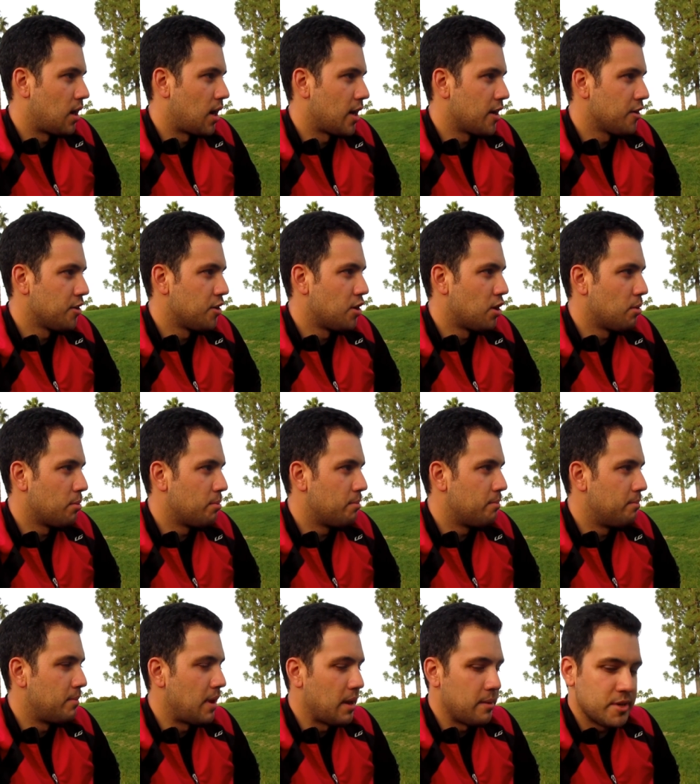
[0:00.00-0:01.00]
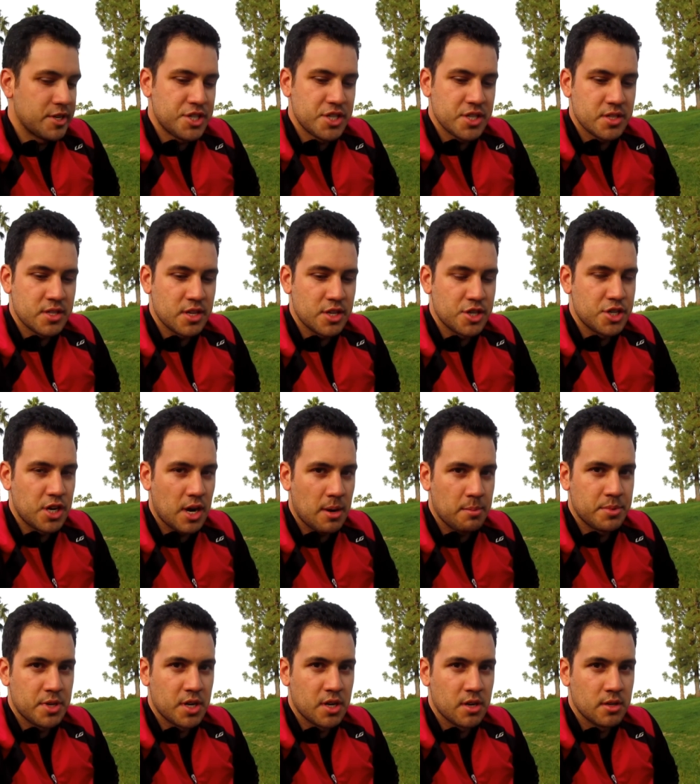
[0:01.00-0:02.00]
I don't know, maybe it's just the sharp
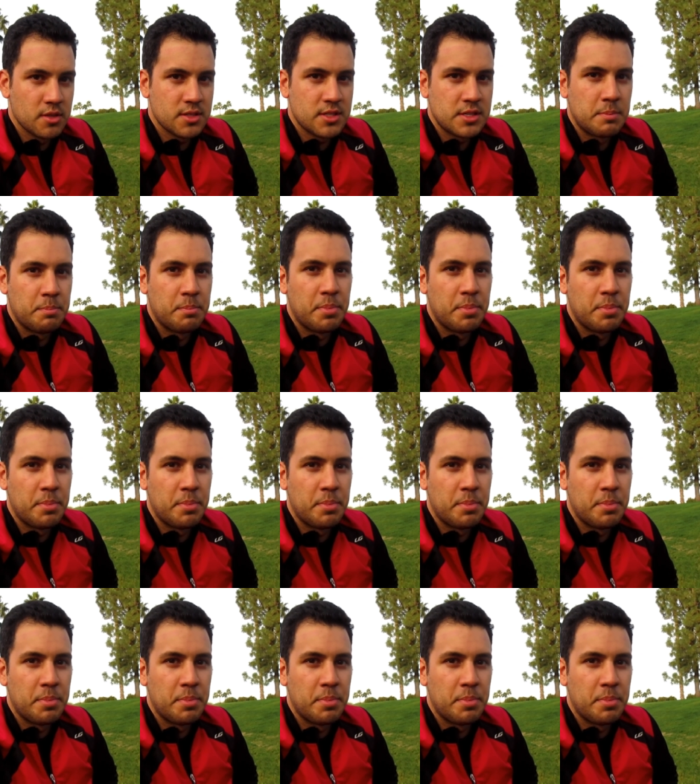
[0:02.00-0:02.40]
turns,